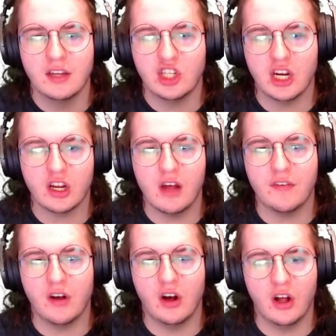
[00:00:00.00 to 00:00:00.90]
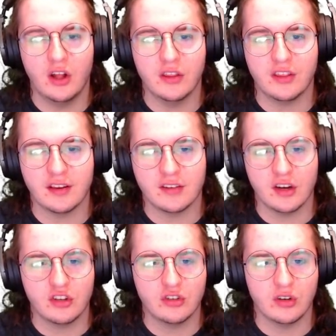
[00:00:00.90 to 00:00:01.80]
Check off all the things that
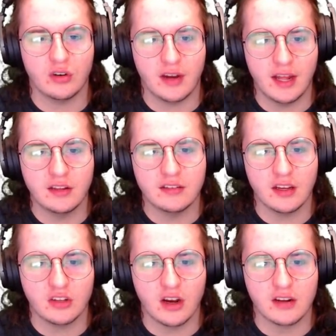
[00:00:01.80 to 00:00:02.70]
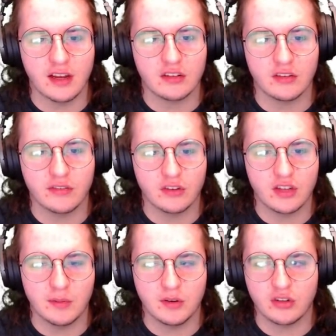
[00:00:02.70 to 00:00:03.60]
are true. Nail the TikTok dance the
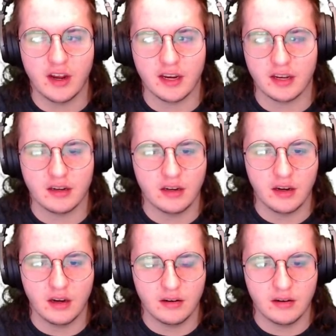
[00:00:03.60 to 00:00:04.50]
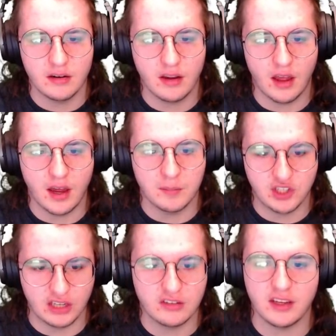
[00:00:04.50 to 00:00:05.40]
first time you tried it. I'm
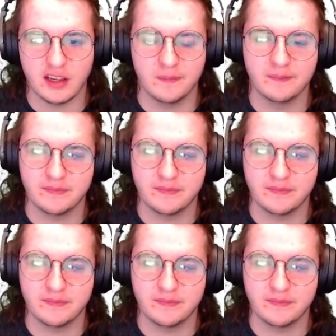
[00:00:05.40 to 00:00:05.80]
Gen Z.